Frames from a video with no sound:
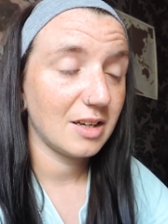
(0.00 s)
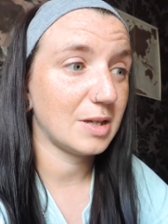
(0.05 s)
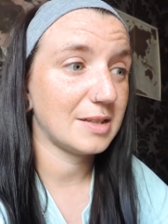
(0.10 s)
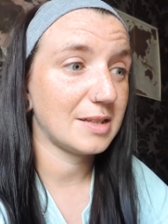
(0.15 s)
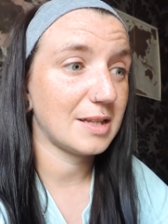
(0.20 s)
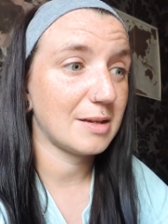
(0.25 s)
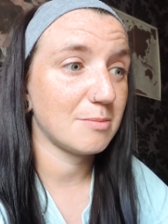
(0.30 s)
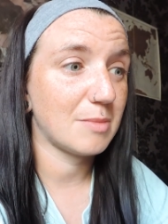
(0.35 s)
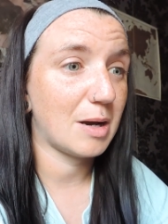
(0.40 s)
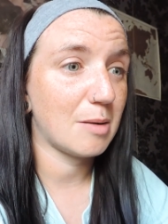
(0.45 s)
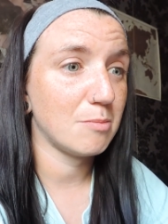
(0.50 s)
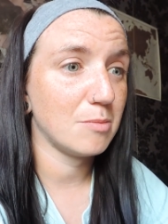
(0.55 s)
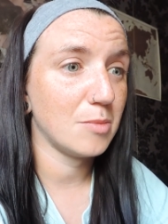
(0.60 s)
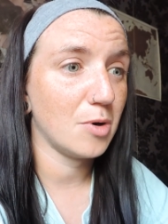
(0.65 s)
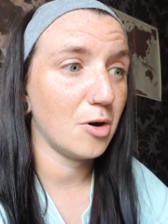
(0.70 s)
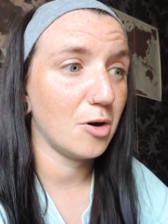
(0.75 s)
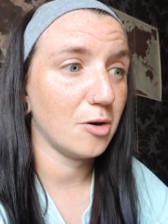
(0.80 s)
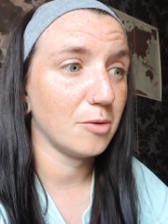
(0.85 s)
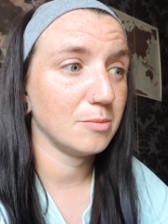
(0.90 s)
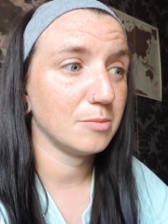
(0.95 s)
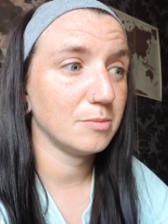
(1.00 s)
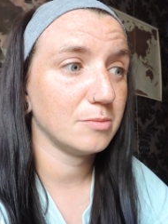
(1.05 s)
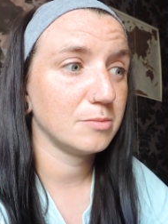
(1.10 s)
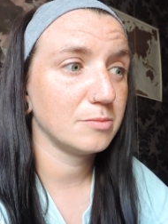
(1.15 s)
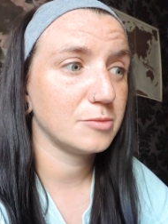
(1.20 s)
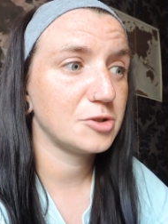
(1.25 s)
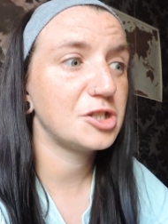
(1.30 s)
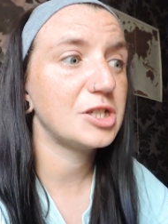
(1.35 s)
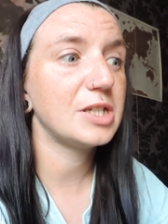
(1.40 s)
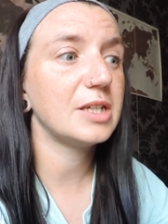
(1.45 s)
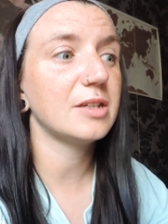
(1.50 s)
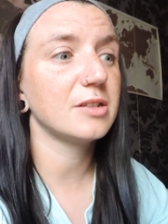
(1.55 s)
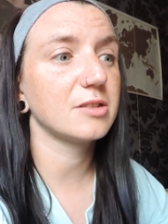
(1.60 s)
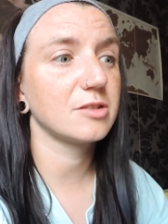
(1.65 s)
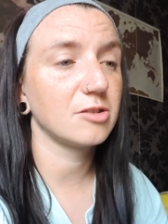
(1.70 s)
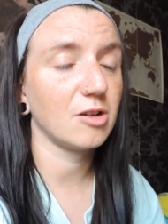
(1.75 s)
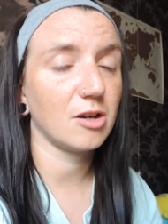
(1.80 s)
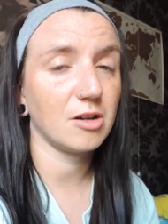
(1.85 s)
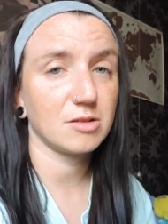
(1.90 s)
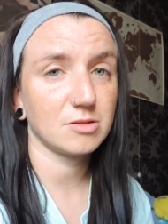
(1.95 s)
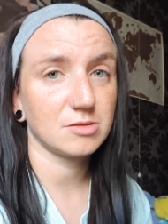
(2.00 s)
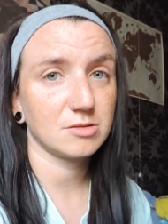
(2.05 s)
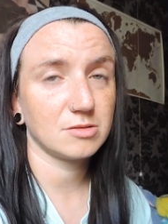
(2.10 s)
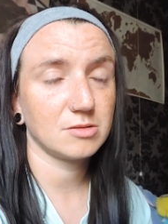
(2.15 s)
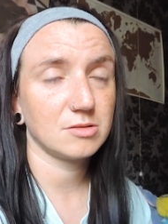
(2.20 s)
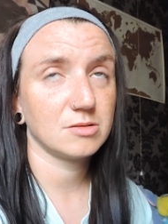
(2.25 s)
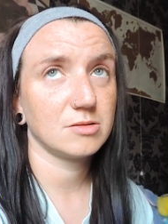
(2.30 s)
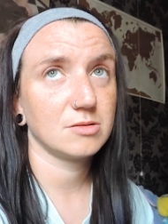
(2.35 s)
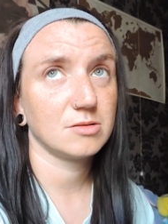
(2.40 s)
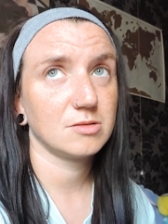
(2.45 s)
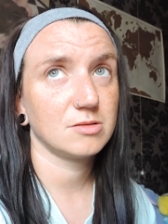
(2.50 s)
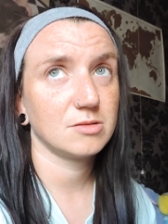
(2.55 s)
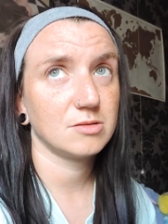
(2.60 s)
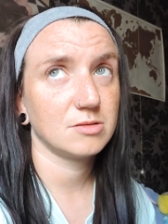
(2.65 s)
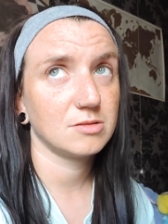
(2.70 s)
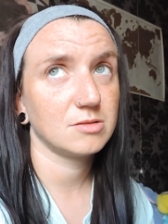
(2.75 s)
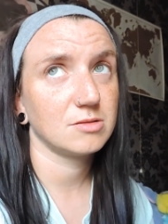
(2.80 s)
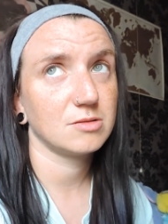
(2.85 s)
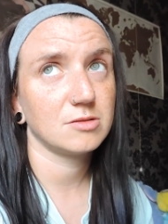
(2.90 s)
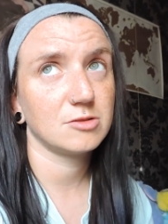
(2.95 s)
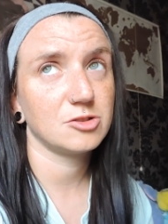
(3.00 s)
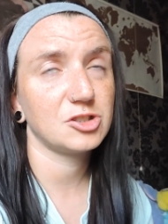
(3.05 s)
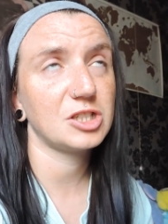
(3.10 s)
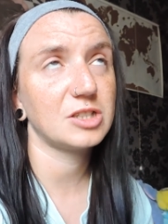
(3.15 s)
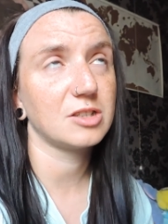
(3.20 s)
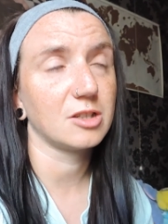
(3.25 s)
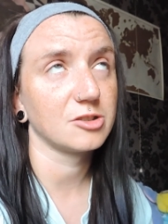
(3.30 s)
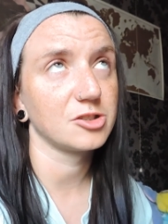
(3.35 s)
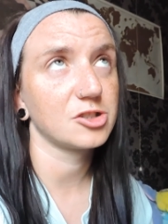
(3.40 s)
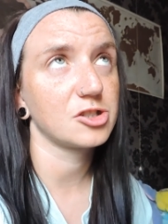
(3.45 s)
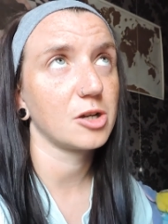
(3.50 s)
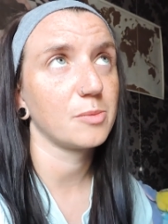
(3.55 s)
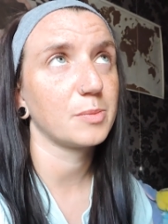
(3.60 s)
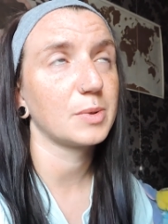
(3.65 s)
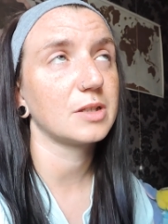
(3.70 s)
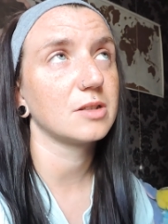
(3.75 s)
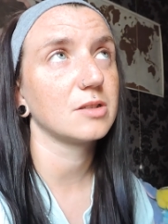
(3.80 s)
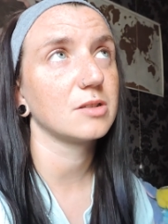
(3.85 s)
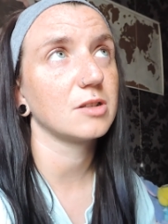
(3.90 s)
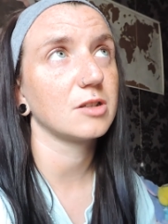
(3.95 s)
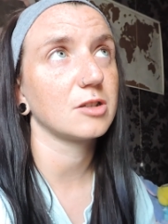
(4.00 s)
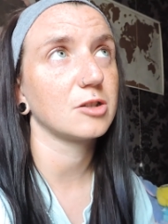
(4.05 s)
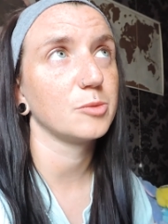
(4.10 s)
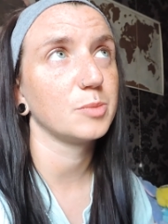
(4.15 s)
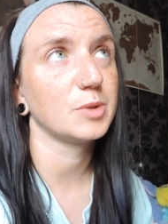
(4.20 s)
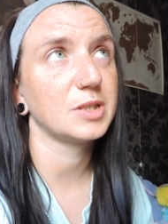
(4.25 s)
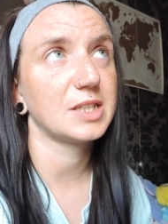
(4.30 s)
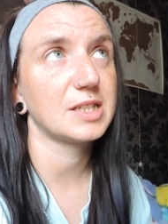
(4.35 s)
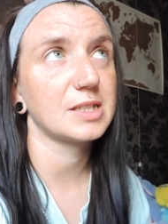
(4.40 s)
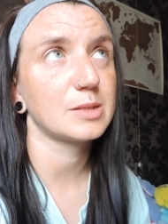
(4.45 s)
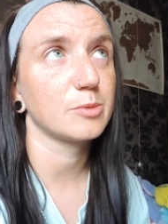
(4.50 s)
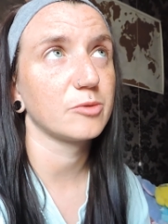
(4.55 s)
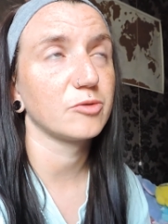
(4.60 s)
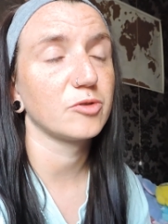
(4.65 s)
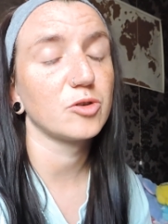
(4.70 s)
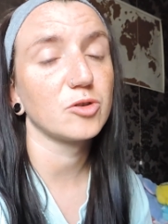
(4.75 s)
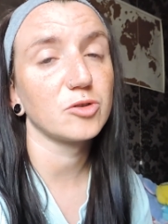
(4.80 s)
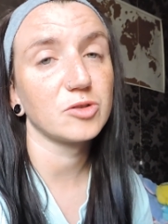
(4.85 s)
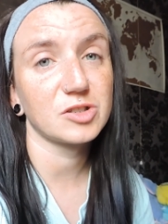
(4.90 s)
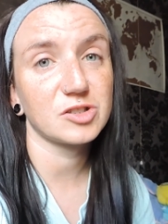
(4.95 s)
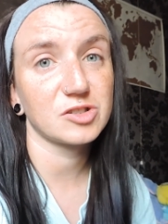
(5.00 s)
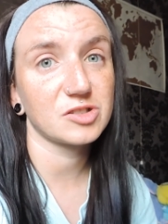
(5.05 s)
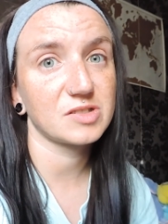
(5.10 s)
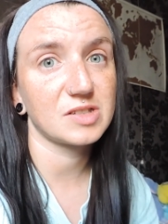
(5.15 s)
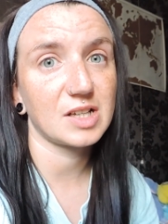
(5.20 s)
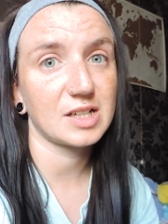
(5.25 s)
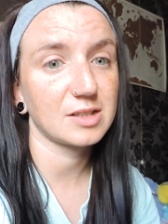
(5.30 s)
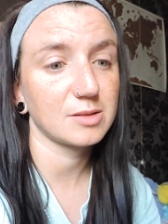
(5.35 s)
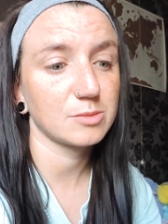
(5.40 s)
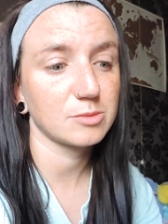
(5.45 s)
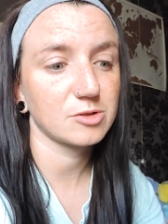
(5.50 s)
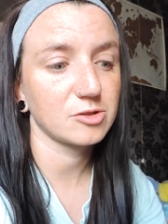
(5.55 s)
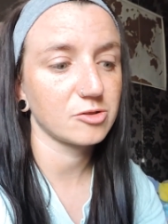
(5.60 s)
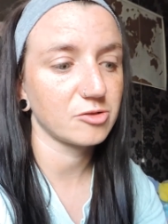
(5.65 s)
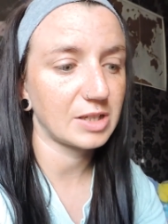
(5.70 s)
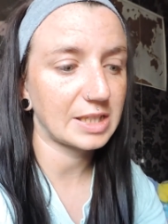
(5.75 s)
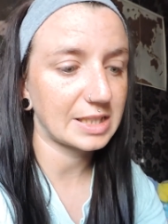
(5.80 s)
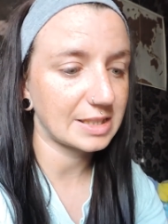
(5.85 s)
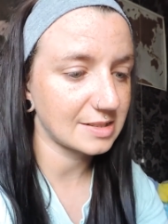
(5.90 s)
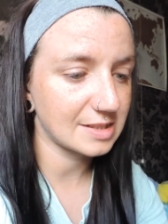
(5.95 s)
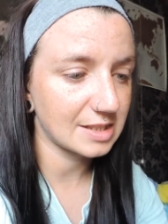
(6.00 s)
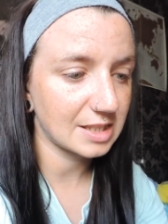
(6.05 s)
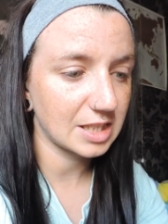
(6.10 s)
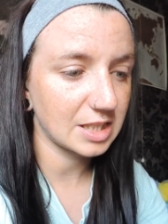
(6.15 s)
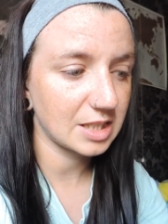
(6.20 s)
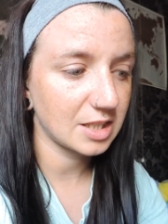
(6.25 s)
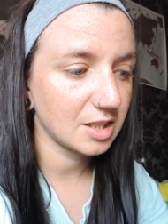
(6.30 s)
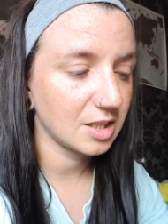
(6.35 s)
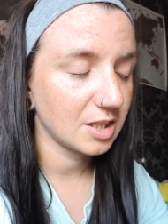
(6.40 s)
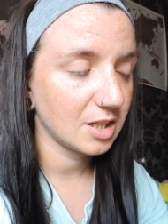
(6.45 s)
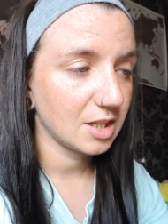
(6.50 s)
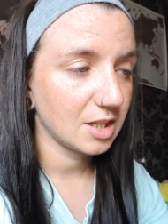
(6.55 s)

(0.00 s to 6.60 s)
And then my mum, she had gone, she'd gone shopping a couple of days before and just said it was crazy.